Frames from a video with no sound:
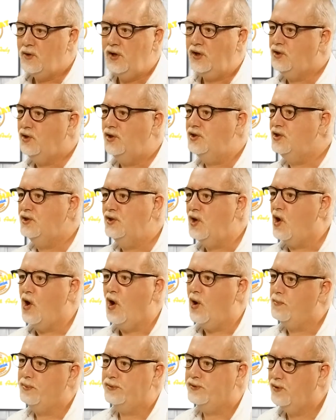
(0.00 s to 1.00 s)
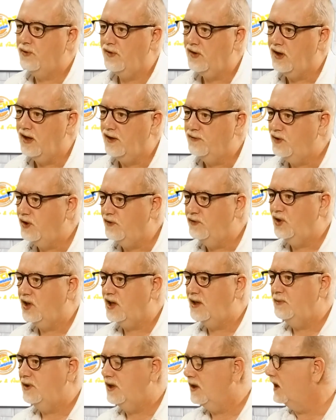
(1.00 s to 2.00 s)
could you not opt to it? If you're
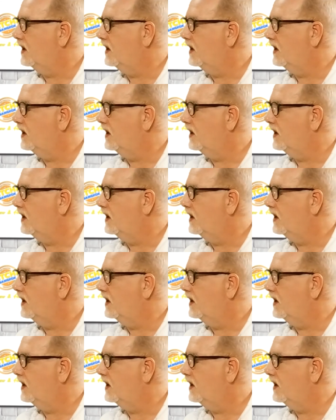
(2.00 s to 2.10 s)
going to be